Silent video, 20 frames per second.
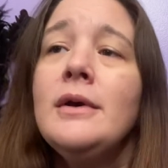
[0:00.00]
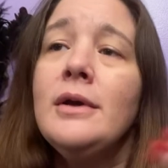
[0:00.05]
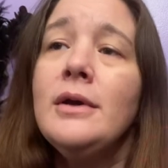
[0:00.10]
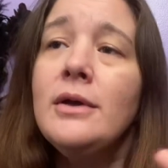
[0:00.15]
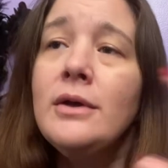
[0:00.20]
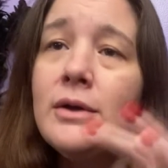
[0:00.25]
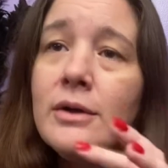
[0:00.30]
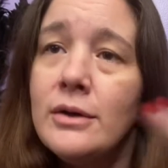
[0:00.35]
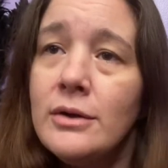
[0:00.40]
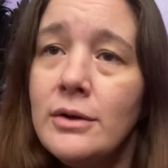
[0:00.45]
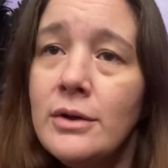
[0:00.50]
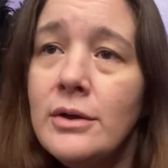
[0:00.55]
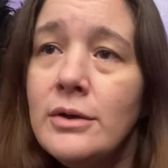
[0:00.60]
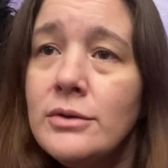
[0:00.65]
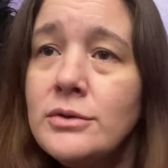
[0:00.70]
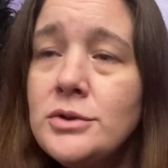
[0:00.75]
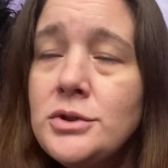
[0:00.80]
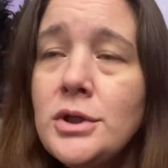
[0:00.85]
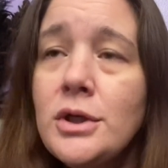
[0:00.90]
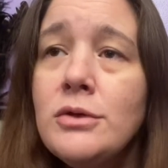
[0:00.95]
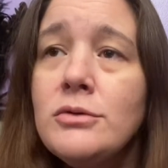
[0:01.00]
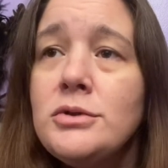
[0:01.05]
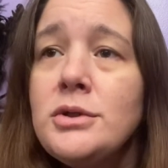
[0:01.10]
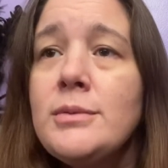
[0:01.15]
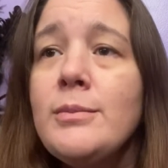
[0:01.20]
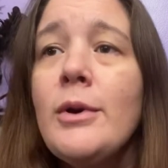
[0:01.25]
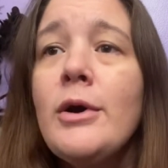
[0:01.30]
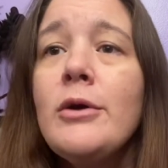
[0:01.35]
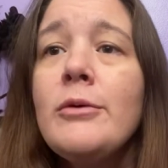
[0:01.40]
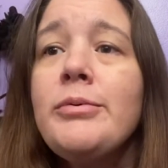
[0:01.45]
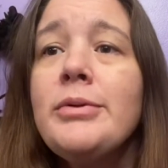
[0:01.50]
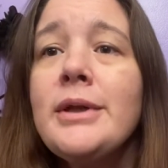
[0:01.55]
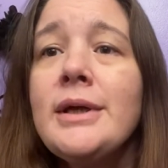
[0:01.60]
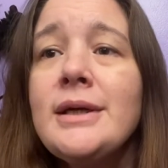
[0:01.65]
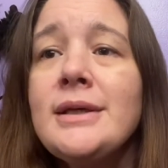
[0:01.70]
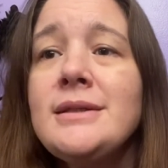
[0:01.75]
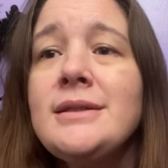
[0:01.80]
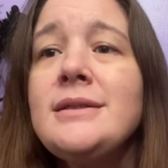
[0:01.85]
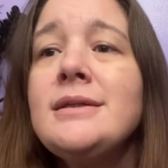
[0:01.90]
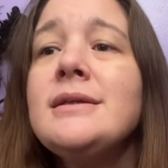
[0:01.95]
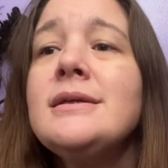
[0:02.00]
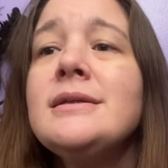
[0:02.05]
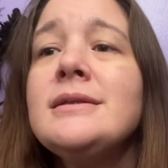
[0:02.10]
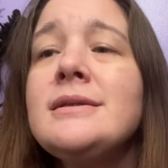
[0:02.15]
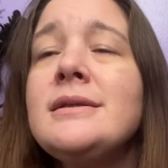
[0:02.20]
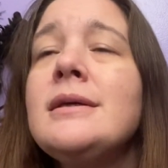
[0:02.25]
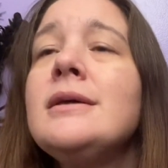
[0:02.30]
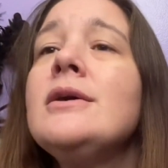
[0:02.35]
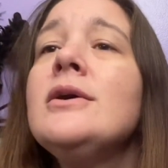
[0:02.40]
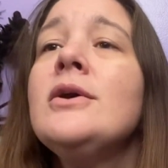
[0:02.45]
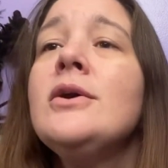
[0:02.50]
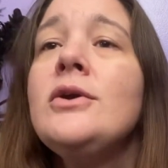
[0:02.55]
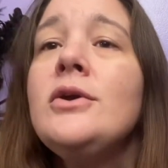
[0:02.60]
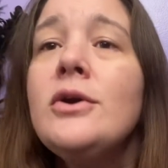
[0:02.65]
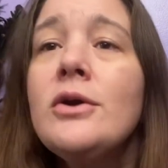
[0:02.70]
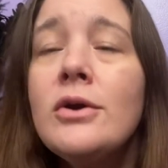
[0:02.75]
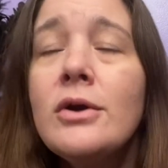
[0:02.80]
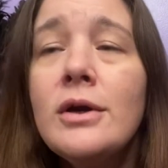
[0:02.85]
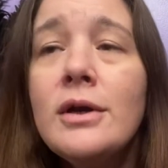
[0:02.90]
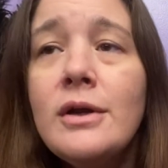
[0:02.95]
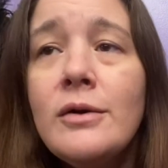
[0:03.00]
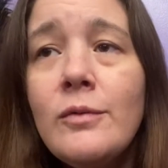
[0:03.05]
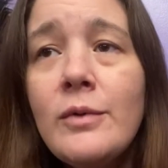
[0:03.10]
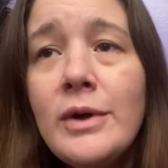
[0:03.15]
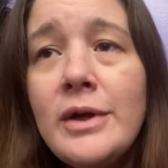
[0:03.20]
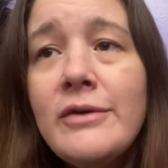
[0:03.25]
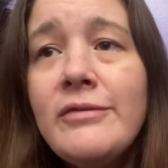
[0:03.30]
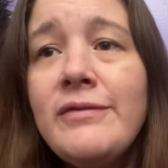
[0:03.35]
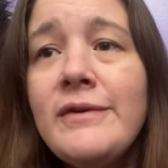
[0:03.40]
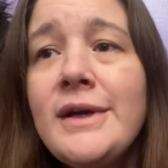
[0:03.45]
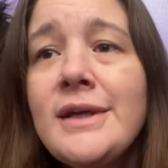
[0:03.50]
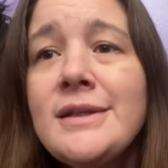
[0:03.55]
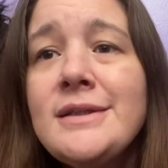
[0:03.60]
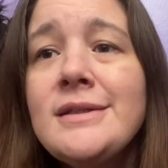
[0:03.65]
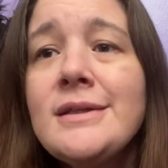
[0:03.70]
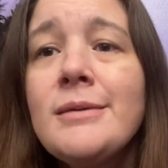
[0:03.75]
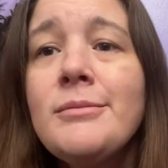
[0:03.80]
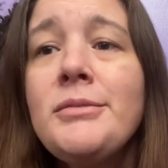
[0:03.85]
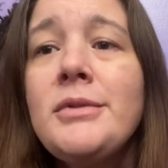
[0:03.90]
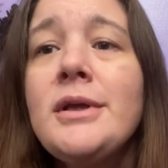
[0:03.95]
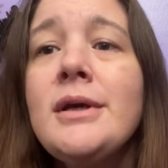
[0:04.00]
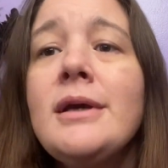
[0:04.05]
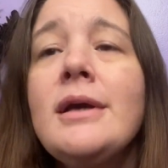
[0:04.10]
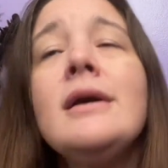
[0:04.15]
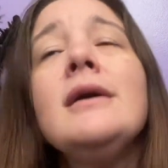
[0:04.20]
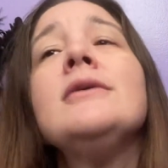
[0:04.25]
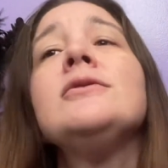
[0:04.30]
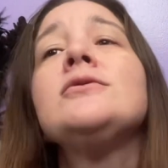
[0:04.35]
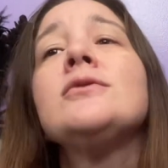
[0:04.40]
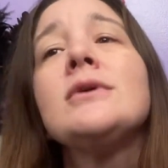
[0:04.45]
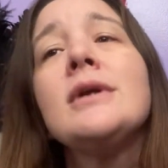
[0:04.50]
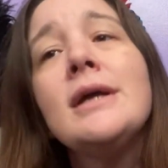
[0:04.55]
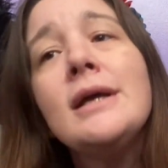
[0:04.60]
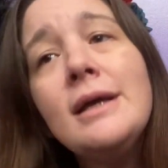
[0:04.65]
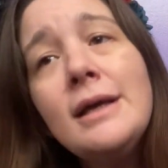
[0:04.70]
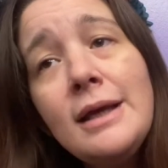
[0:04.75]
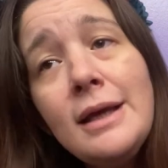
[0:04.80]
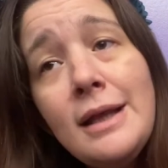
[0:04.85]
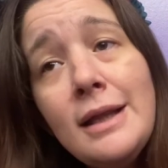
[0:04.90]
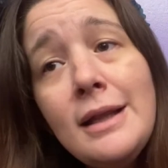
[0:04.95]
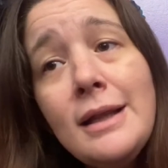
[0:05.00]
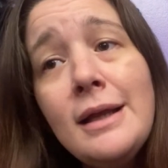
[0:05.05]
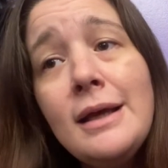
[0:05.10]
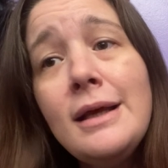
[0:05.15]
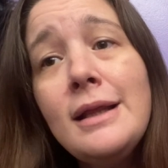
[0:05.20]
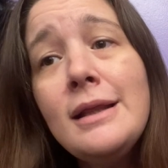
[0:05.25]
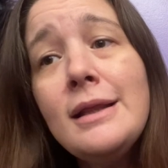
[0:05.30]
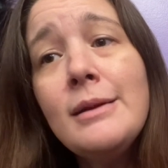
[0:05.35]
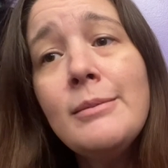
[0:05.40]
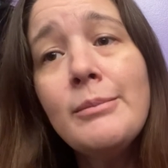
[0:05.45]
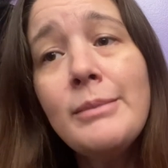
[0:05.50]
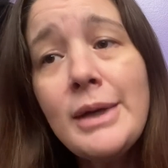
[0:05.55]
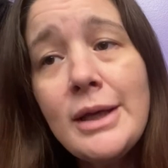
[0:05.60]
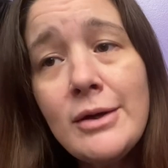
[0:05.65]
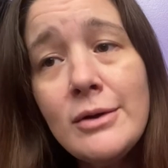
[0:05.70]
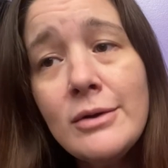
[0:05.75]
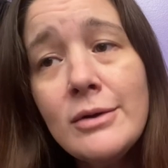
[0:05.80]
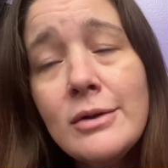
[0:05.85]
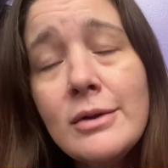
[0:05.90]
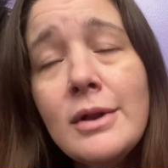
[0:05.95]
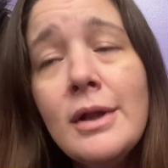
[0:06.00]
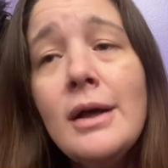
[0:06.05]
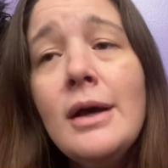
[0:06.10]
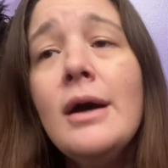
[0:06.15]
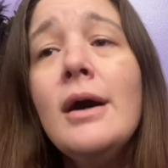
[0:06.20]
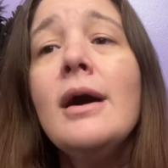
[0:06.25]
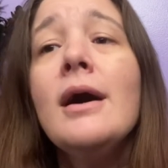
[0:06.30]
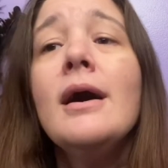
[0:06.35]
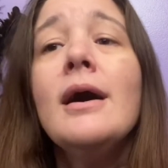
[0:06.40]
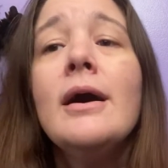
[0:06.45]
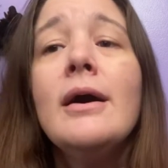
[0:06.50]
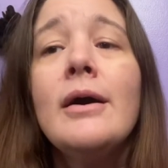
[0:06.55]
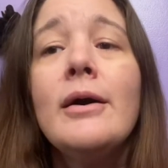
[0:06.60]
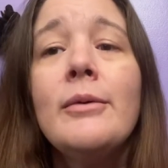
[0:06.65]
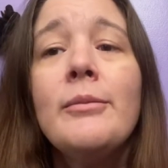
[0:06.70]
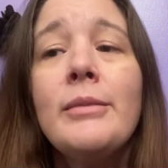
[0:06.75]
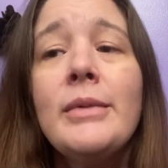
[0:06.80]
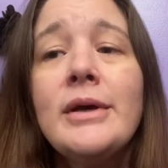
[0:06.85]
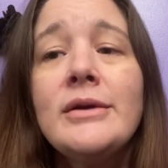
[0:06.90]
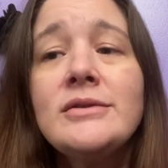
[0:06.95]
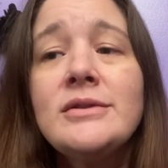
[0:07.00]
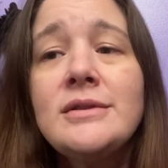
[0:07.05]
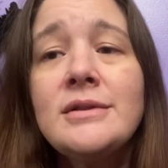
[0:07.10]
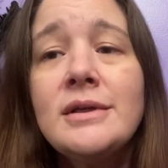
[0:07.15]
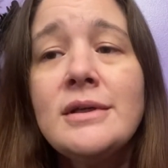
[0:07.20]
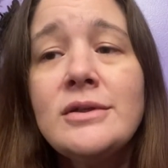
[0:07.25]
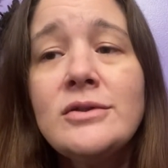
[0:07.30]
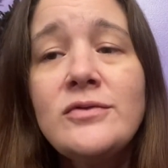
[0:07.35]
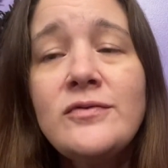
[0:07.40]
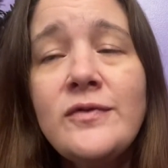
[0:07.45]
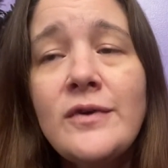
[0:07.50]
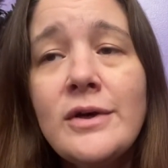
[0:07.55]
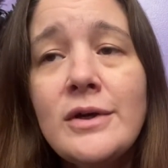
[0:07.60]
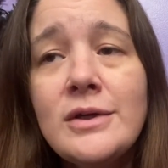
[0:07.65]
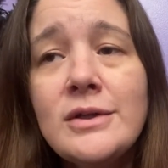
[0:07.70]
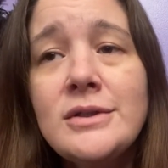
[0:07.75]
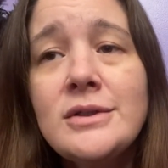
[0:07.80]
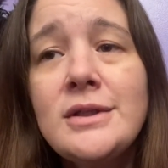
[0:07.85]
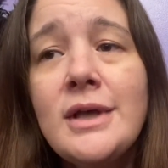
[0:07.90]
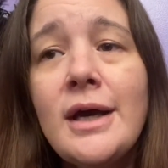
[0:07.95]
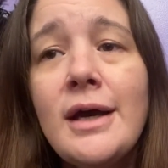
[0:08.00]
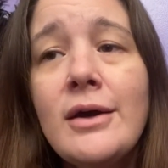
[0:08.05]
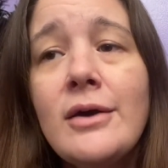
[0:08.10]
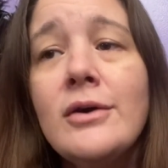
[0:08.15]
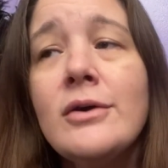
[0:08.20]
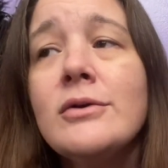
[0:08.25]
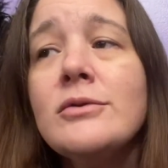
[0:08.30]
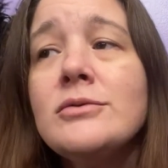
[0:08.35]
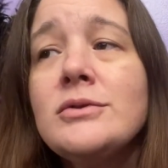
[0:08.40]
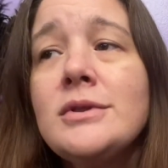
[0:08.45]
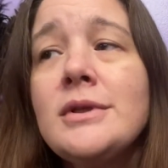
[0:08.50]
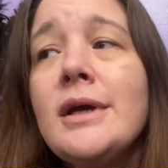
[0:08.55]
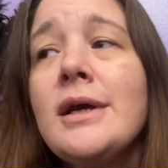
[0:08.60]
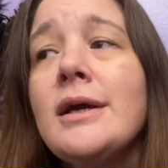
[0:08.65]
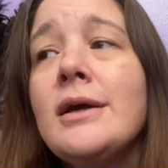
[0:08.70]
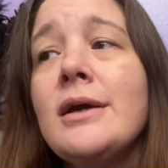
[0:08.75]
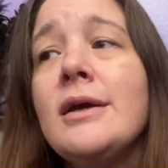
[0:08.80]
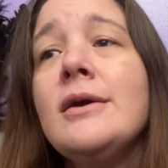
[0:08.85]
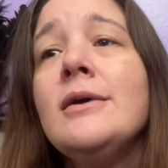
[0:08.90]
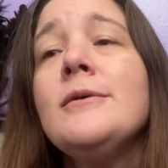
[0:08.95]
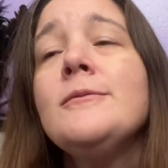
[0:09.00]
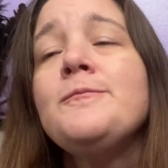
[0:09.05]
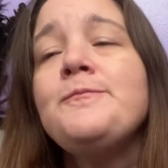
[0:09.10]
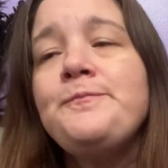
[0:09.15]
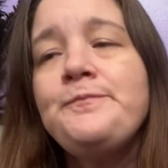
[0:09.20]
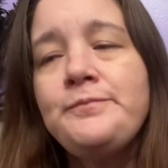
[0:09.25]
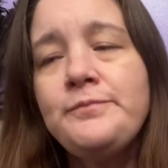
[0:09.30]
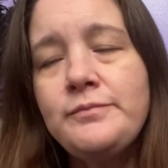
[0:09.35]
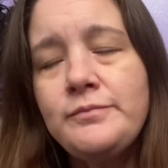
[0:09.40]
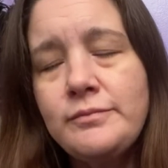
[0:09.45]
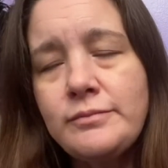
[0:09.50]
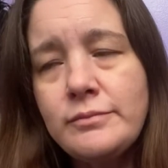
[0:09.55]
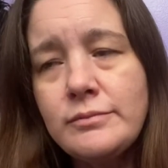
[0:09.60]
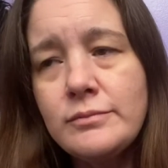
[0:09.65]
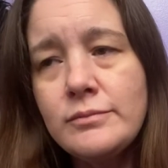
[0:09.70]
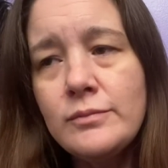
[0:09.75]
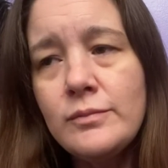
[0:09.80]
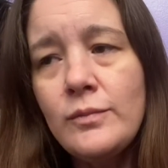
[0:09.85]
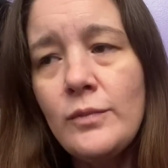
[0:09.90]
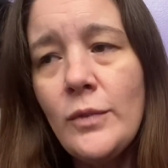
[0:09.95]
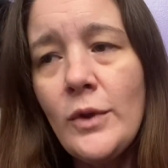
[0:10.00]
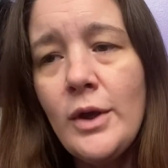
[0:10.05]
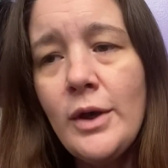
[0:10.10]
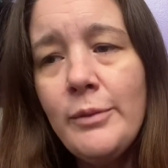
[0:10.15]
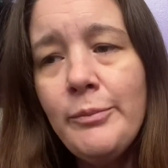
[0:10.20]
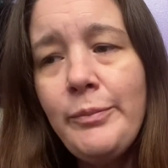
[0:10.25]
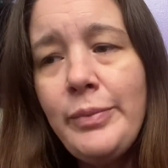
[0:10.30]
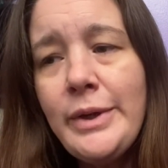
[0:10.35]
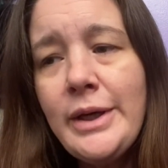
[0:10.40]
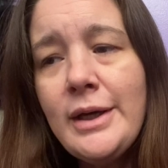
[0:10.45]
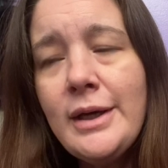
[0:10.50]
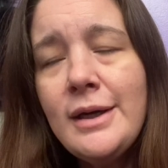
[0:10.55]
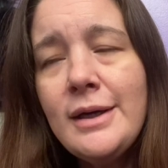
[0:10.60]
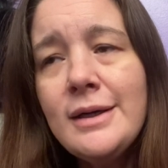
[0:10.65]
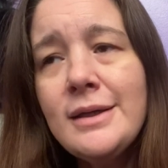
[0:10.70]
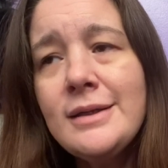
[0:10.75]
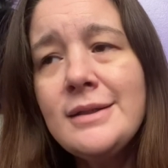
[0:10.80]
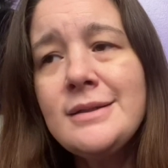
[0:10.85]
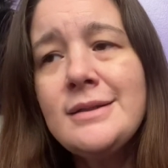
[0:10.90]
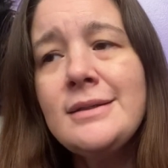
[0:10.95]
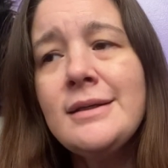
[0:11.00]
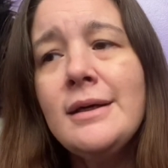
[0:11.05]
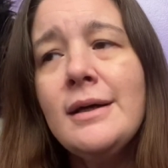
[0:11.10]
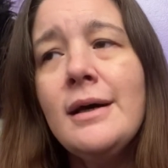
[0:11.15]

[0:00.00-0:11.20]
Joe Schmo places. You're gonna want to find something sort of in the middle, as far as that goes, like, because